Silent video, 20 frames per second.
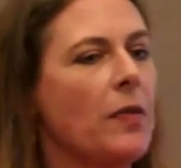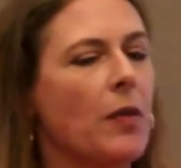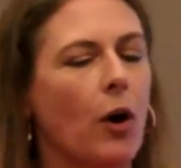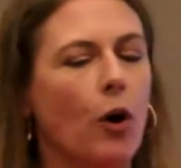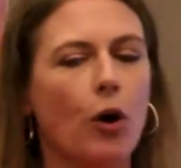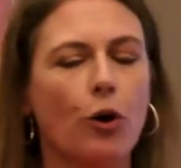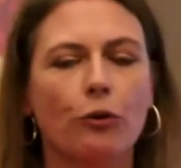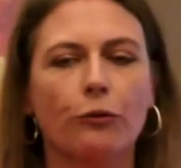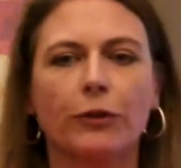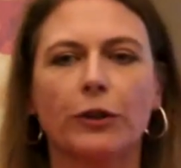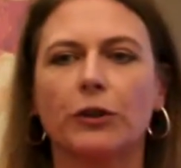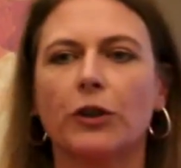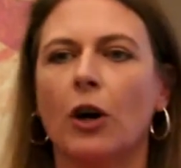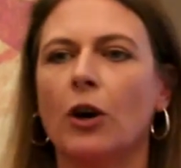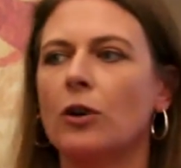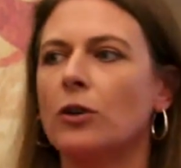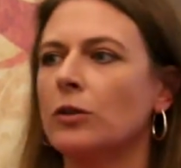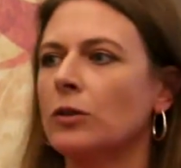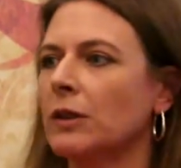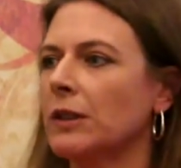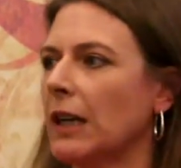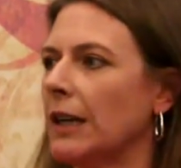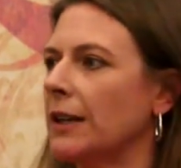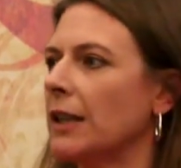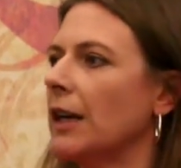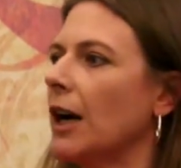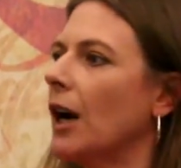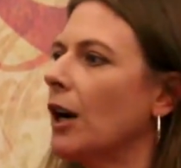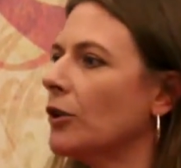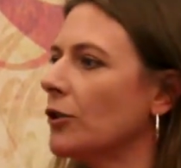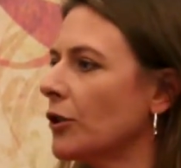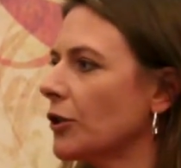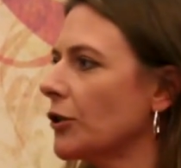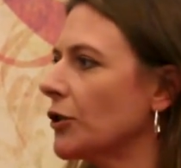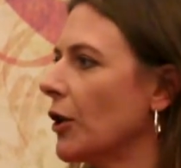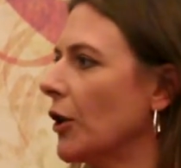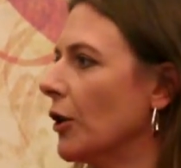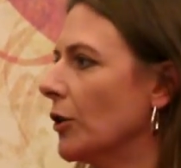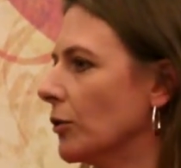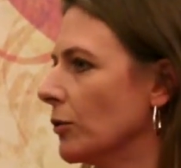the overtones and the
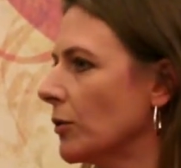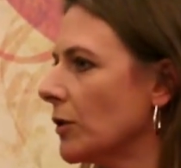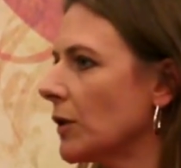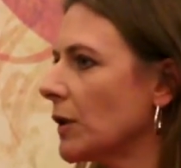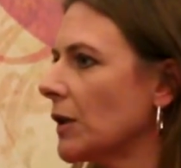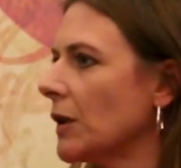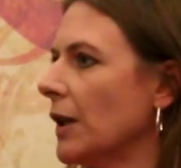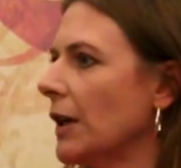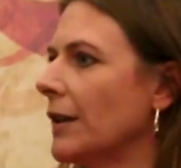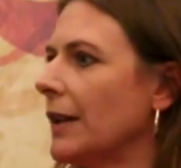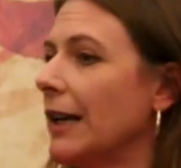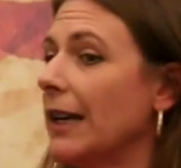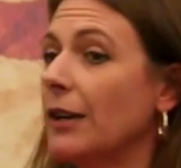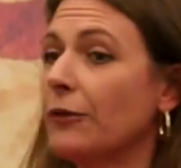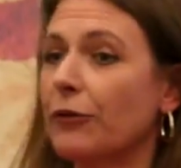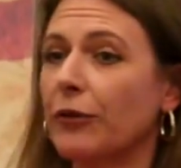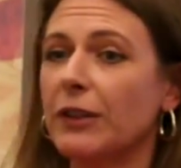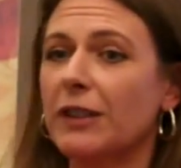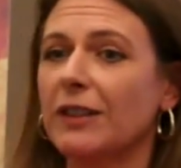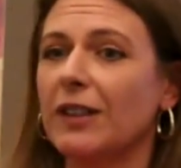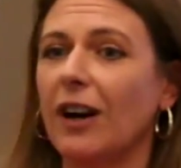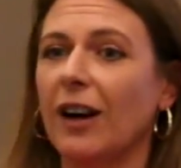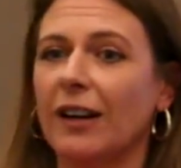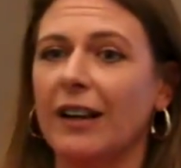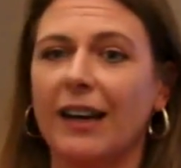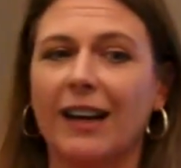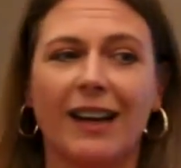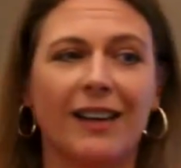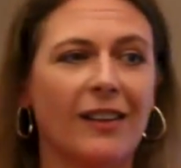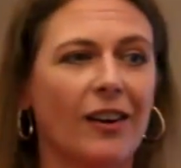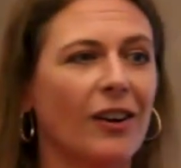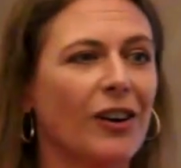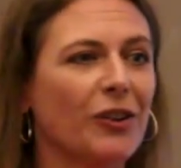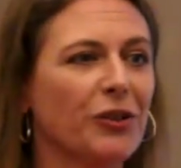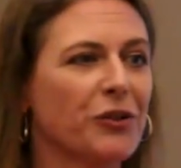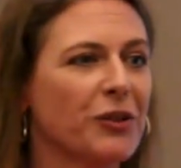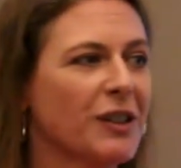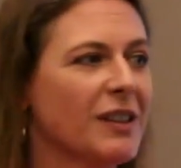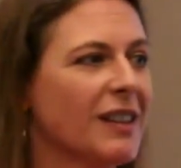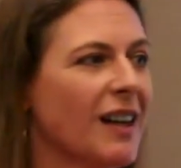undertones, the infrasonic and the
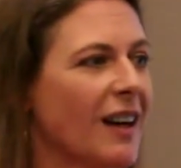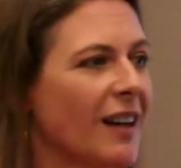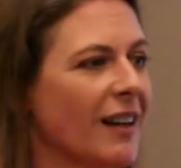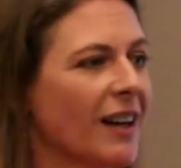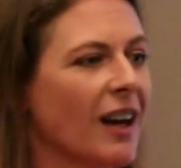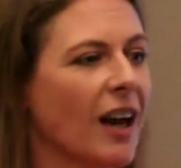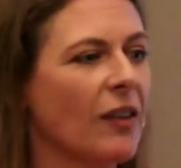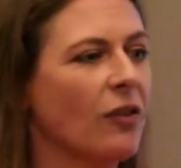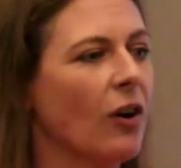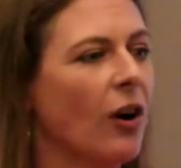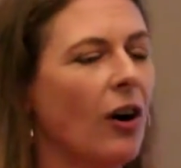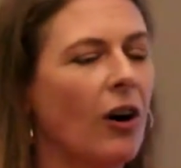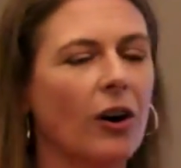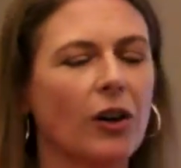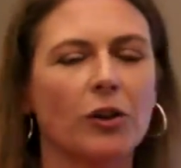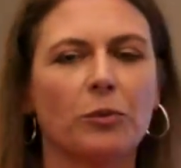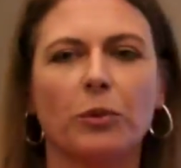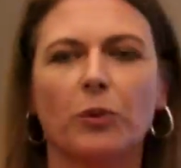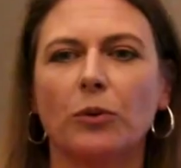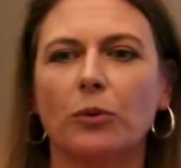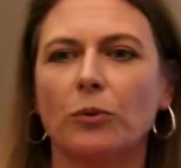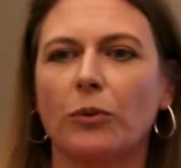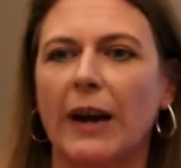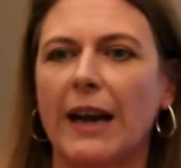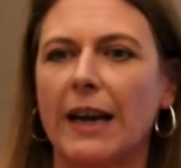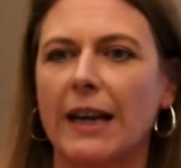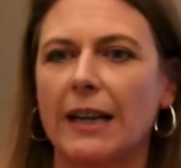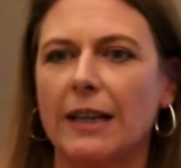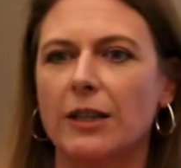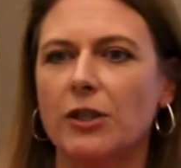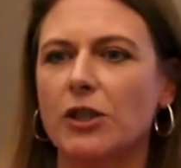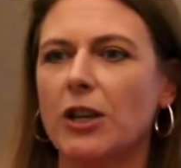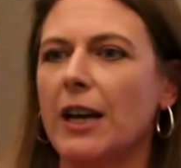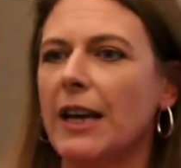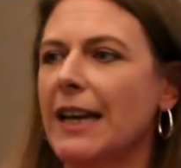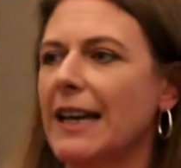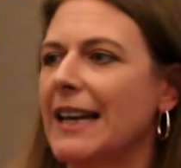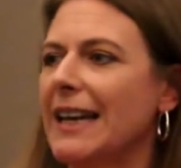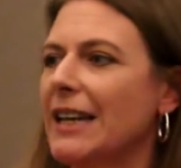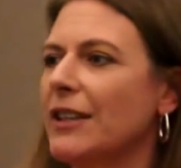ultrasonic and the audible range,
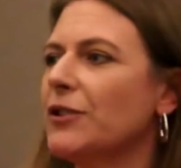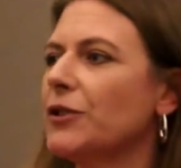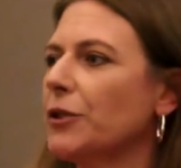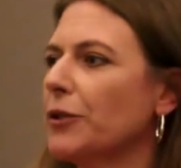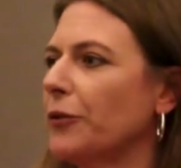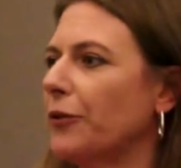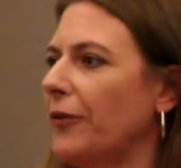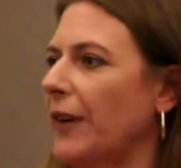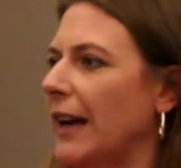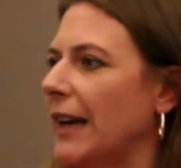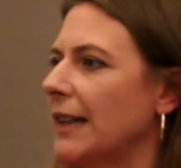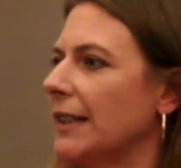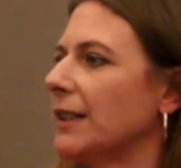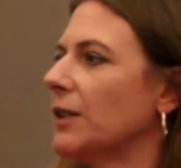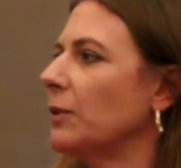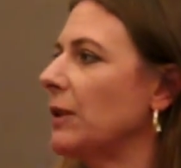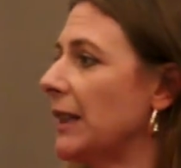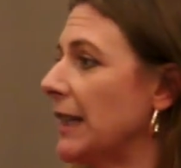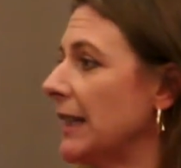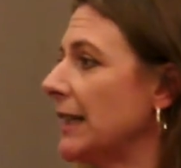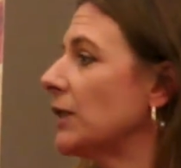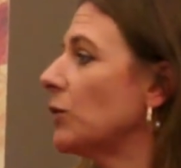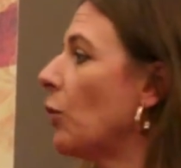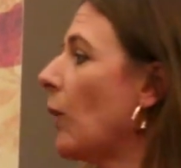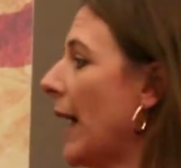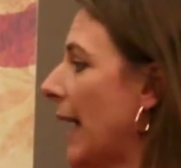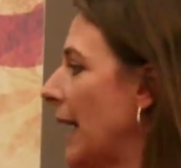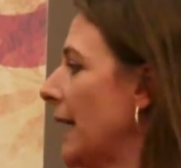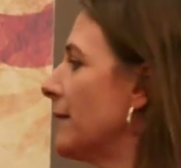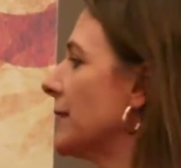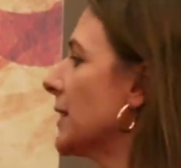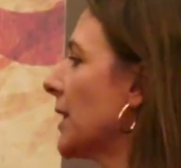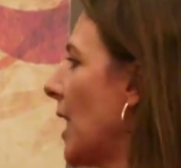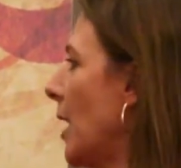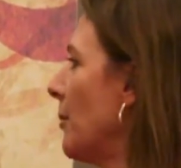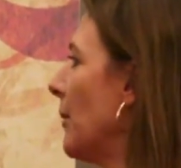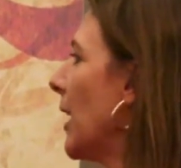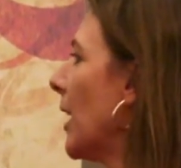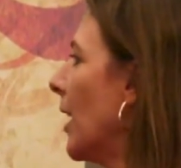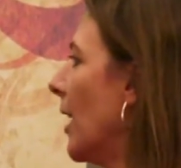interface with these waves
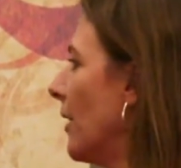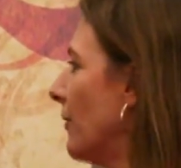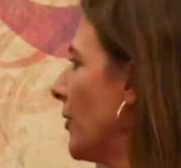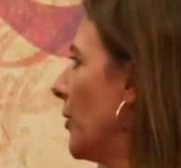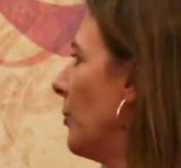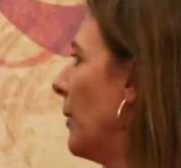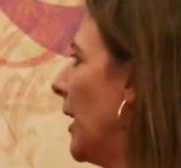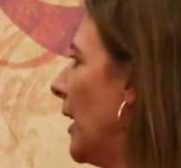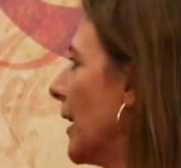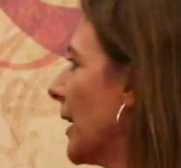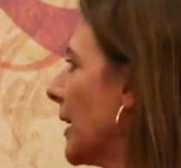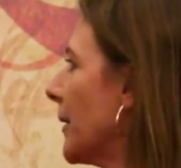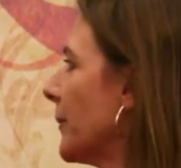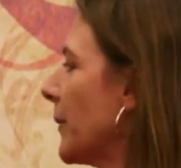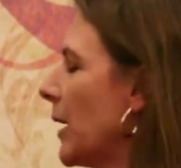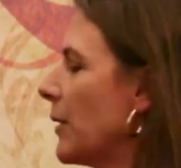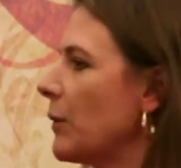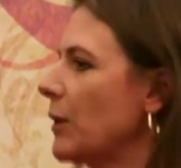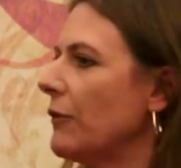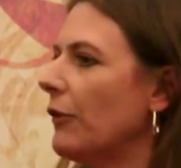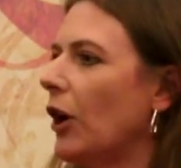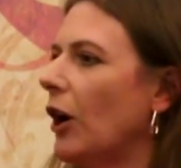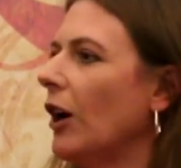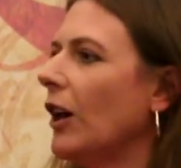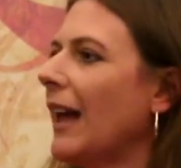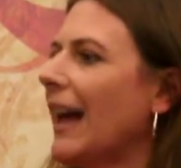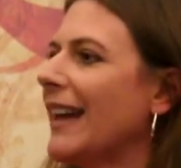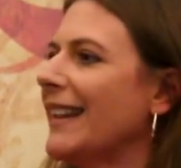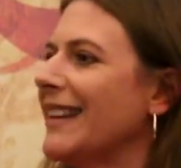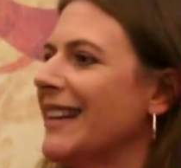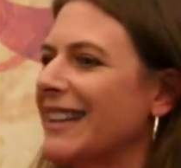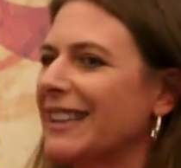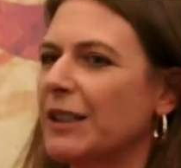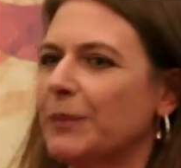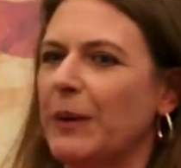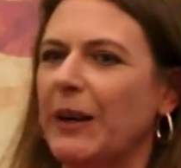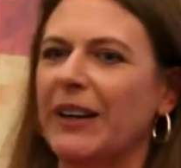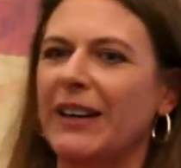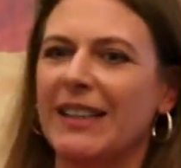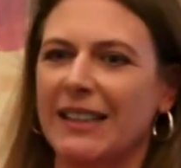coming off the body, right? We've all had the
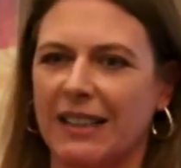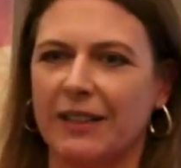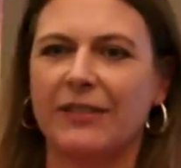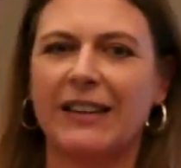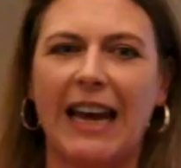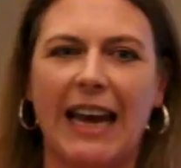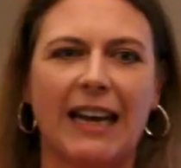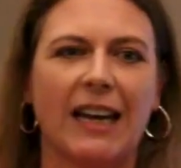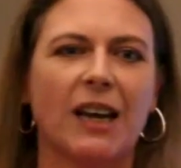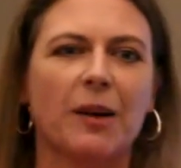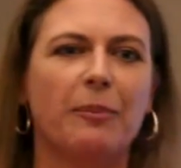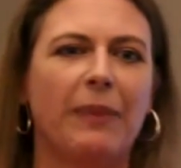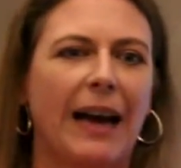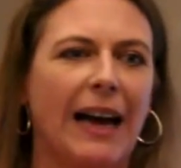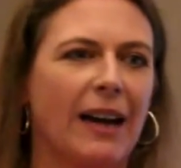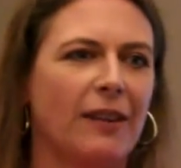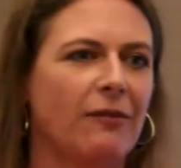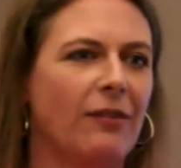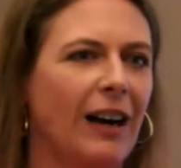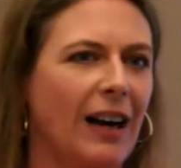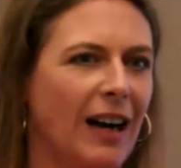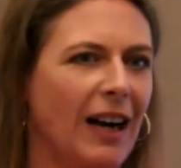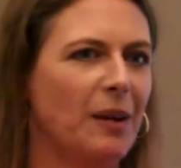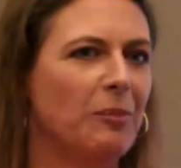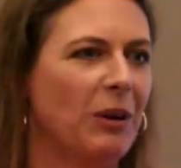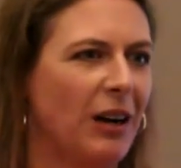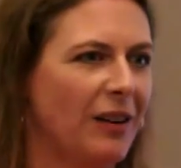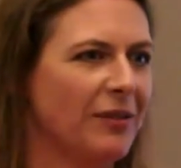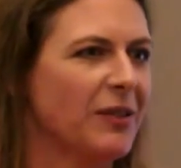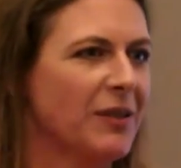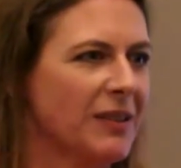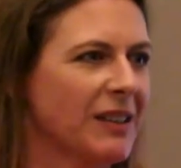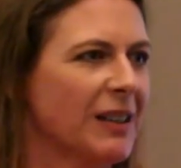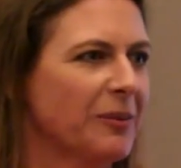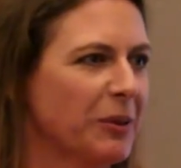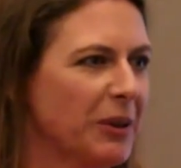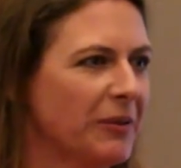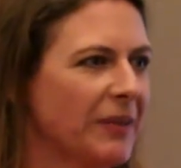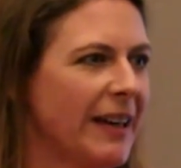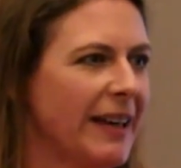experience of getting a bad vibe off of
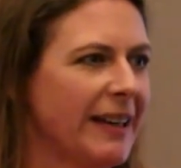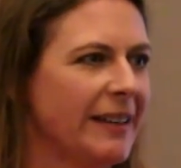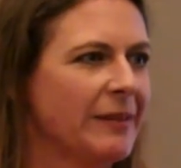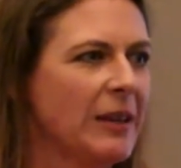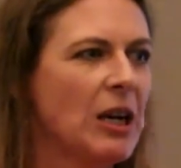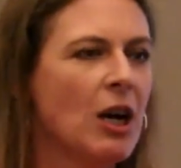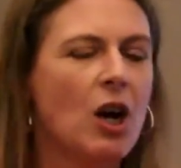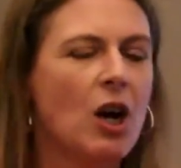someone, right?